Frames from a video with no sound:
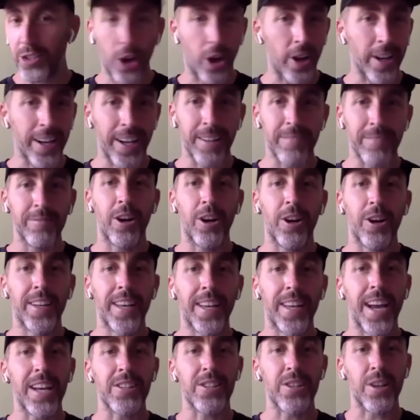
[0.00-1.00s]
Got it.
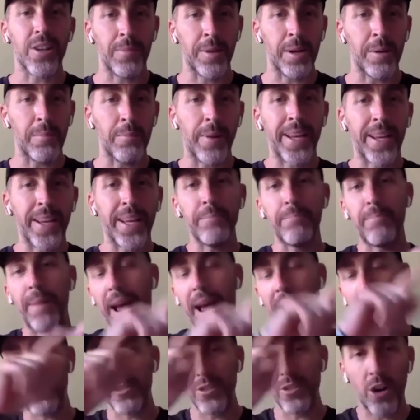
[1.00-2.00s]
Okay, so I'm going to bring it
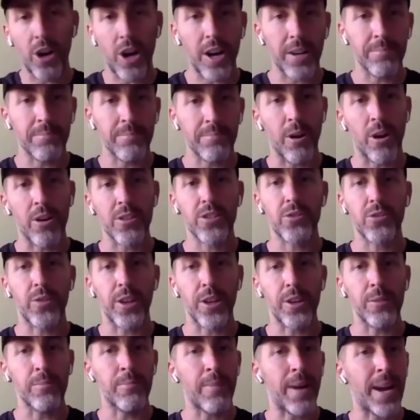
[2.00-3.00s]
back to heart
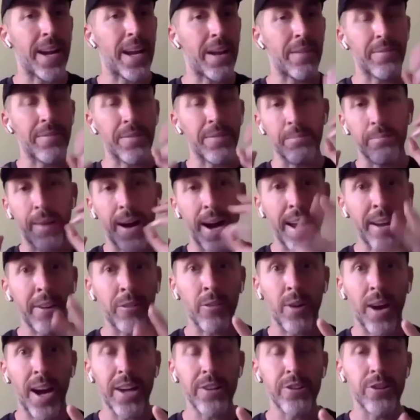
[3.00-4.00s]
mastery. You might have the
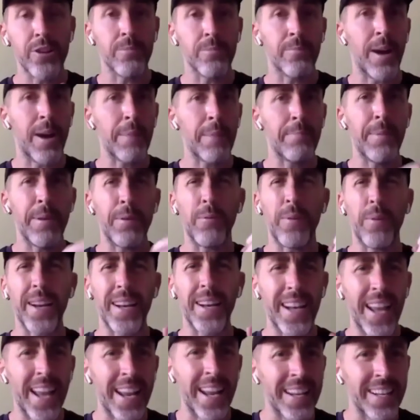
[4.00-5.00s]
mind right, you might be
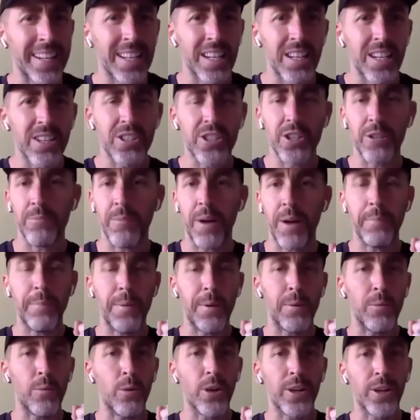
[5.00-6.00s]
relentless, you might
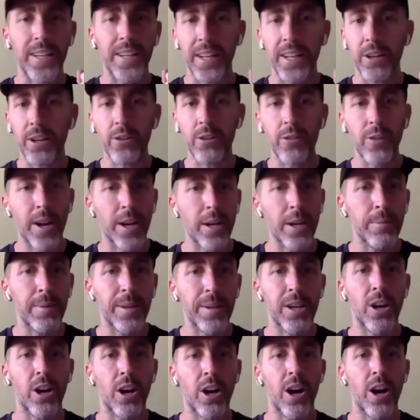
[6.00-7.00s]
be working
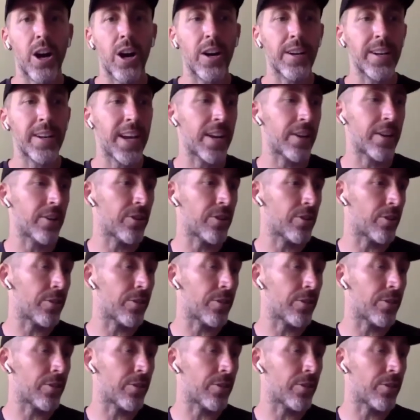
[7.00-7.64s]
incredibly hard, and